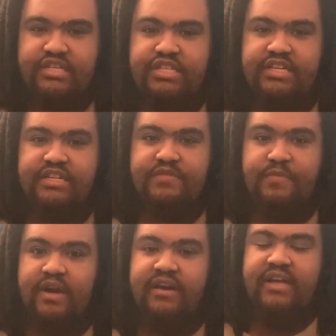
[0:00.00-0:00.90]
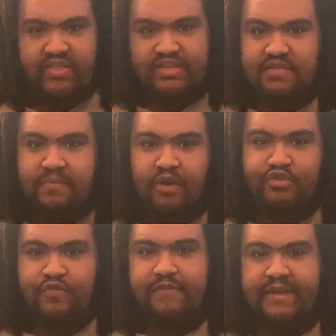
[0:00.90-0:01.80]
Cheese, bruh, and then
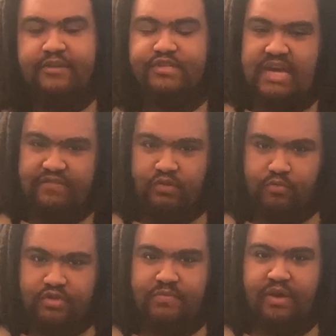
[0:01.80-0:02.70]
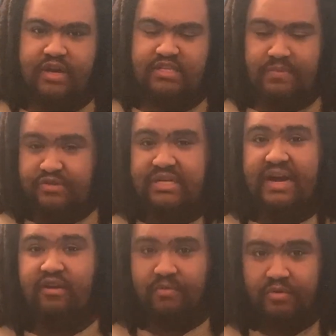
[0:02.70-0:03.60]
smelled your fingers afterwards, bruh? It smells
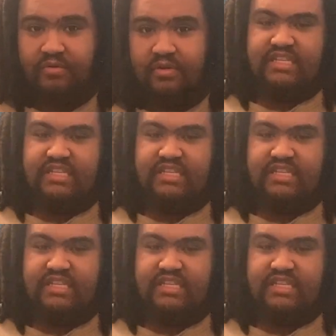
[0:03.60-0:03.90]
terrible.